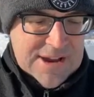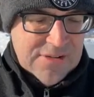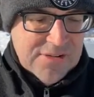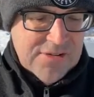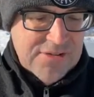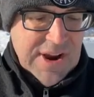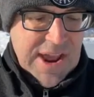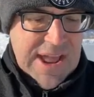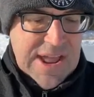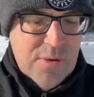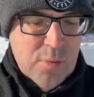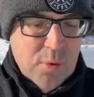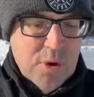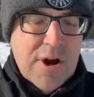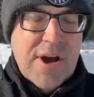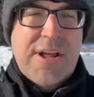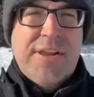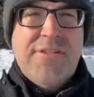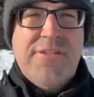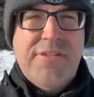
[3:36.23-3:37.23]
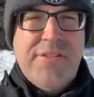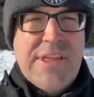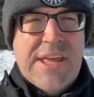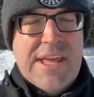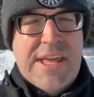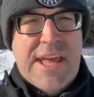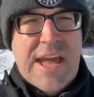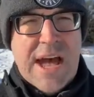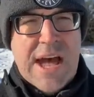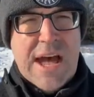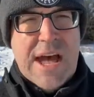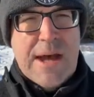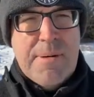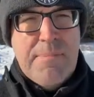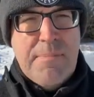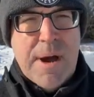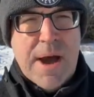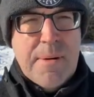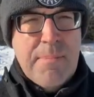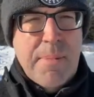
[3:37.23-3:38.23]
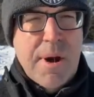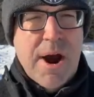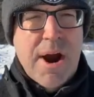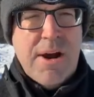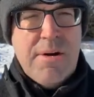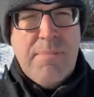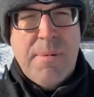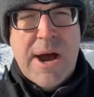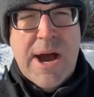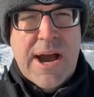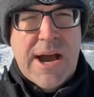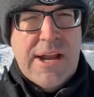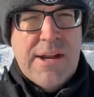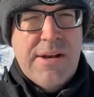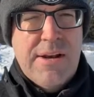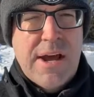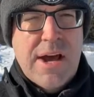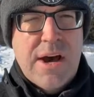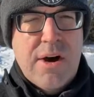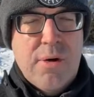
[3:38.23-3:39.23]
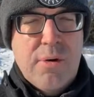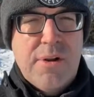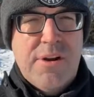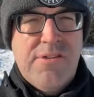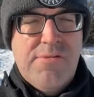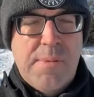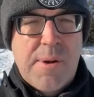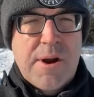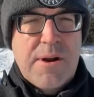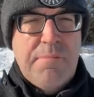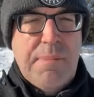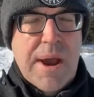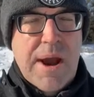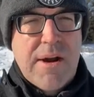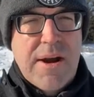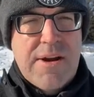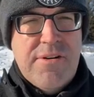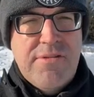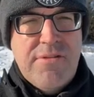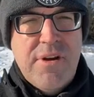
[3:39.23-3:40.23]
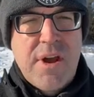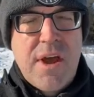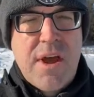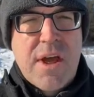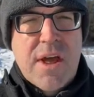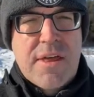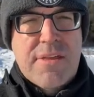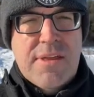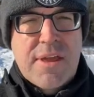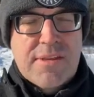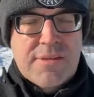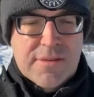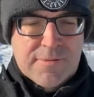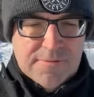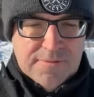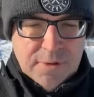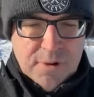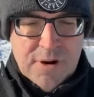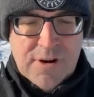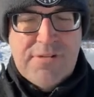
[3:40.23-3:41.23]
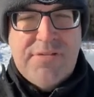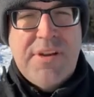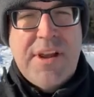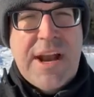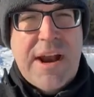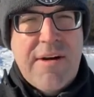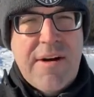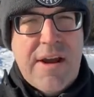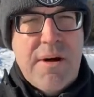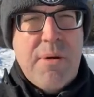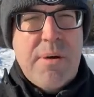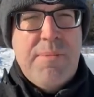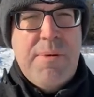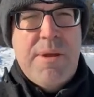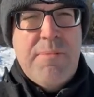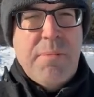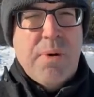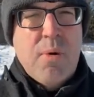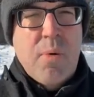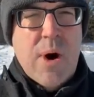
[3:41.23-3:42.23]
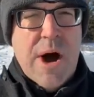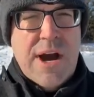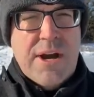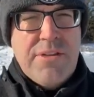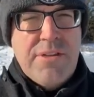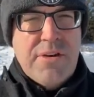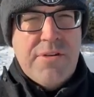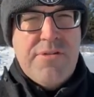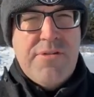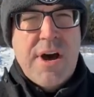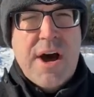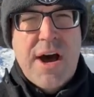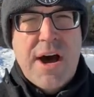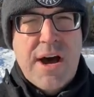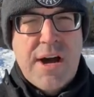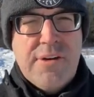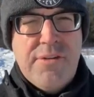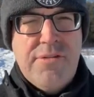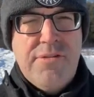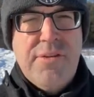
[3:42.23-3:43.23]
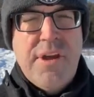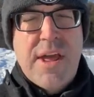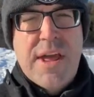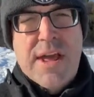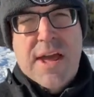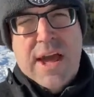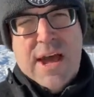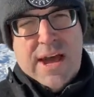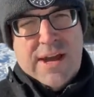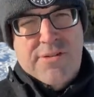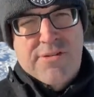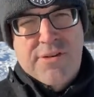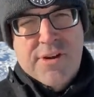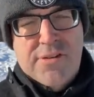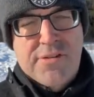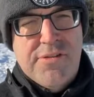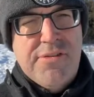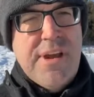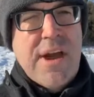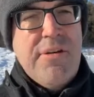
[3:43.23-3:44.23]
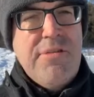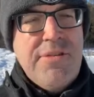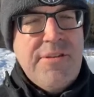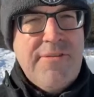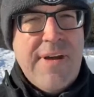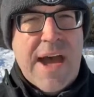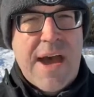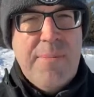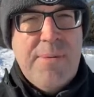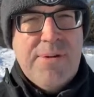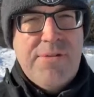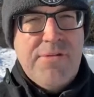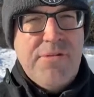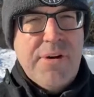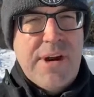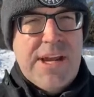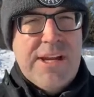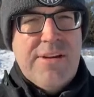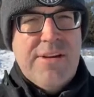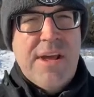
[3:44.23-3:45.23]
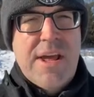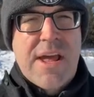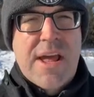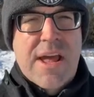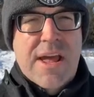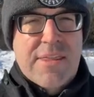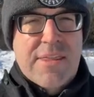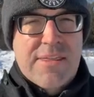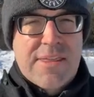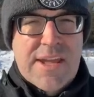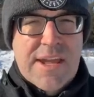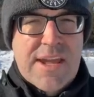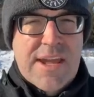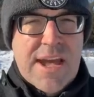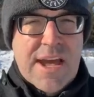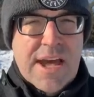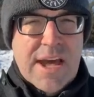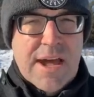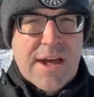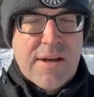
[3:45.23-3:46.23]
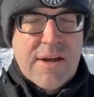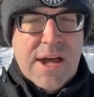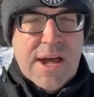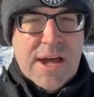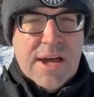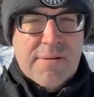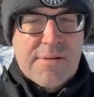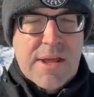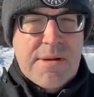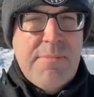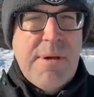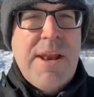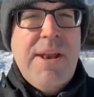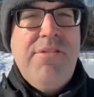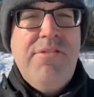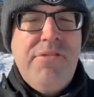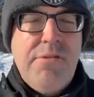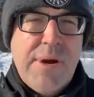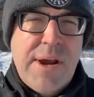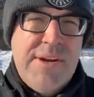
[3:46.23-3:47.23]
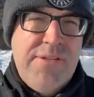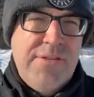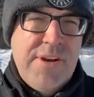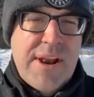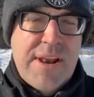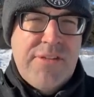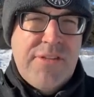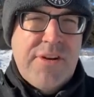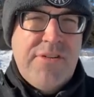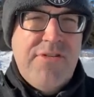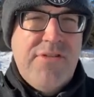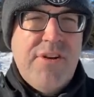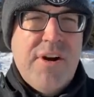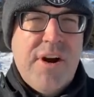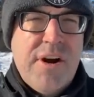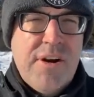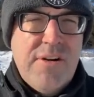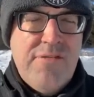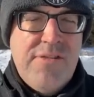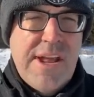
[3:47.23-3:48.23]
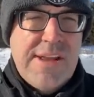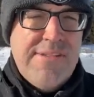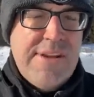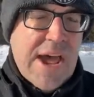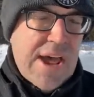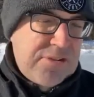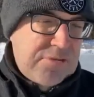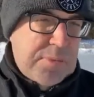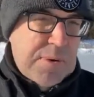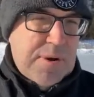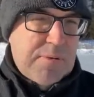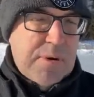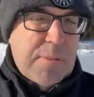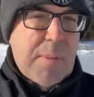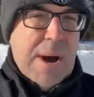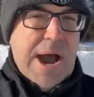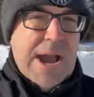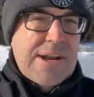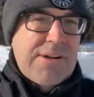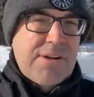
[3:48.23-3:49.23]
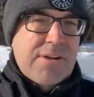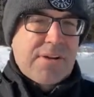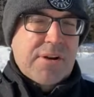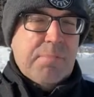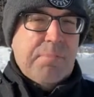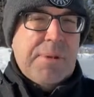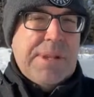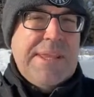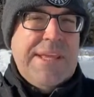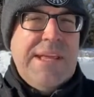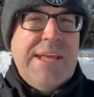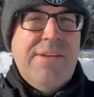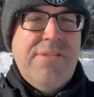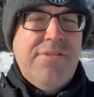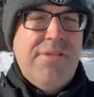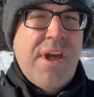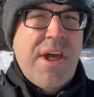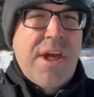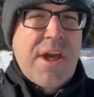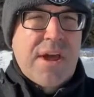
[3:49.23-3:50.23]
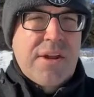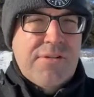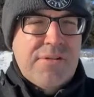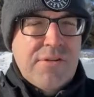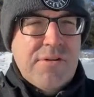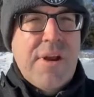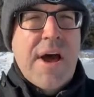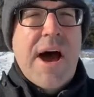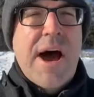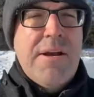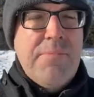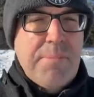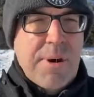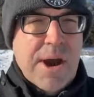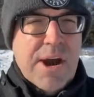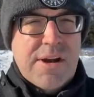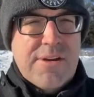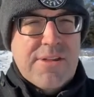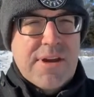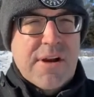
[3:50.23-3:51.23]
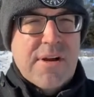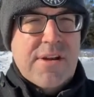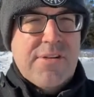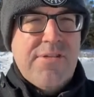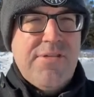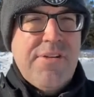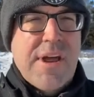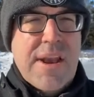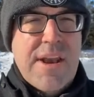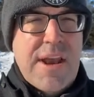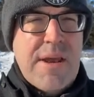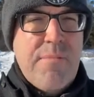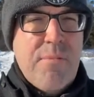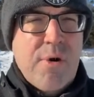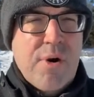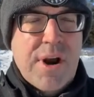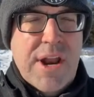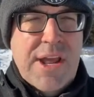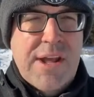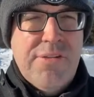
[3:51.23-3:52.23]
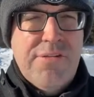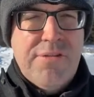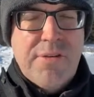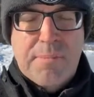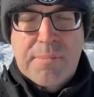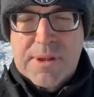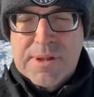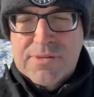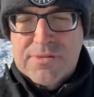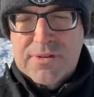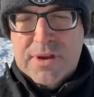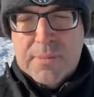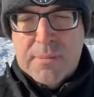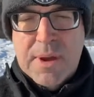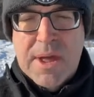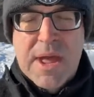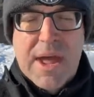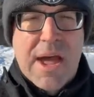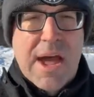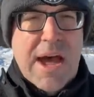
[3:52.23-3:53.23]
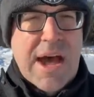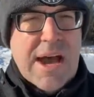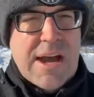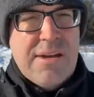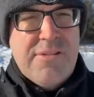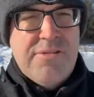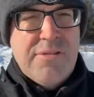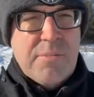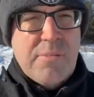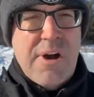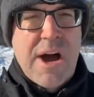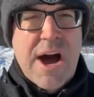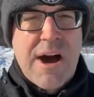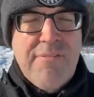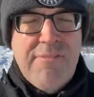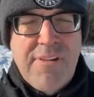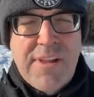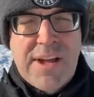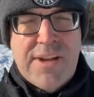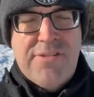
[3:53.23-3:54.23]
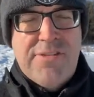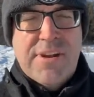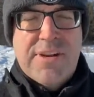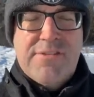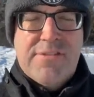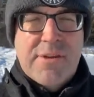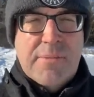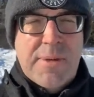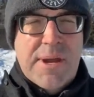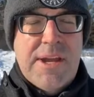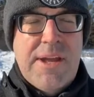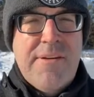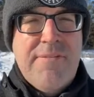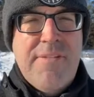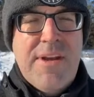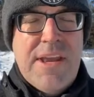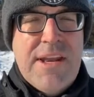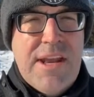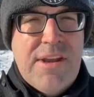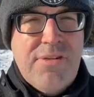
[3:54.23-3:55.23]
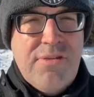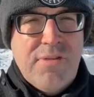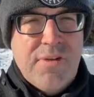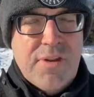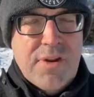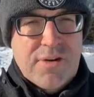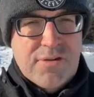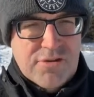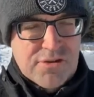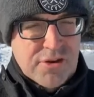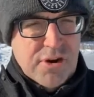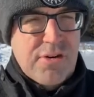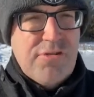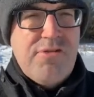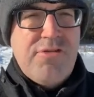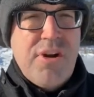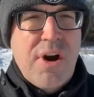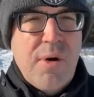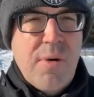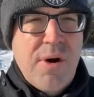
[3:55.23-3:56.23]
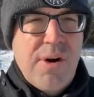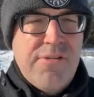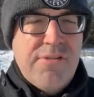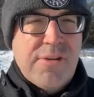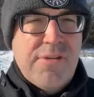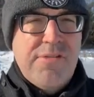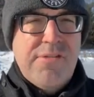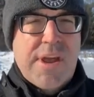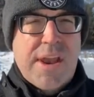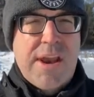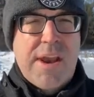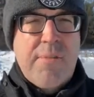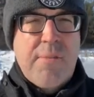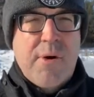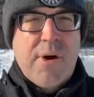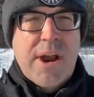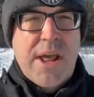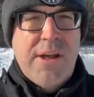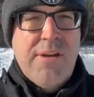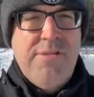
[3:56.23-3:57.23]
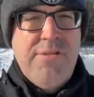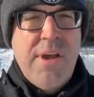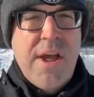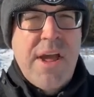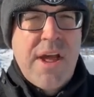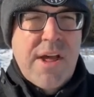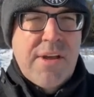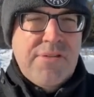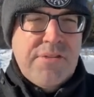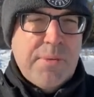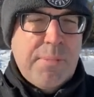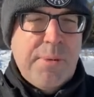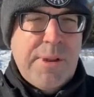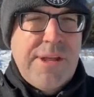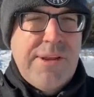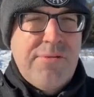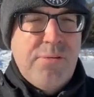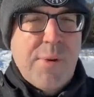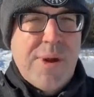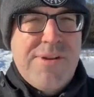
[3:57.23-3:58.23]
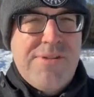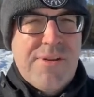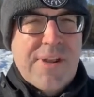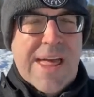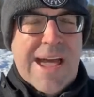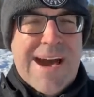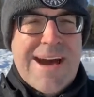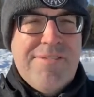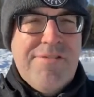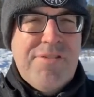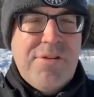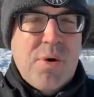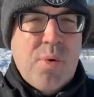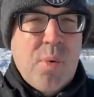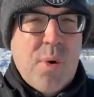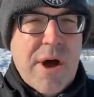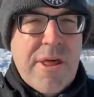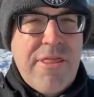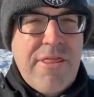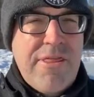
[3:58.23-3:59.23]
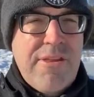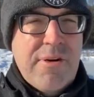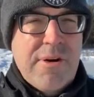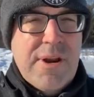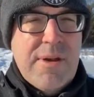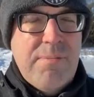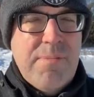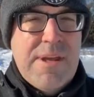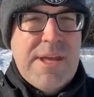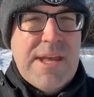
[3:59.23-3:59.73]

Shea Woods, the park behind Holy Spirit Parish, the forested area where people walk their dogs just south of Abbott Street. The administration at the church has asked me to remind you to please do not park there on Sunday mornings. There have been some conflicts and some inconvenience for their churchgoers on Sunday mornings. So please wait till after 1:30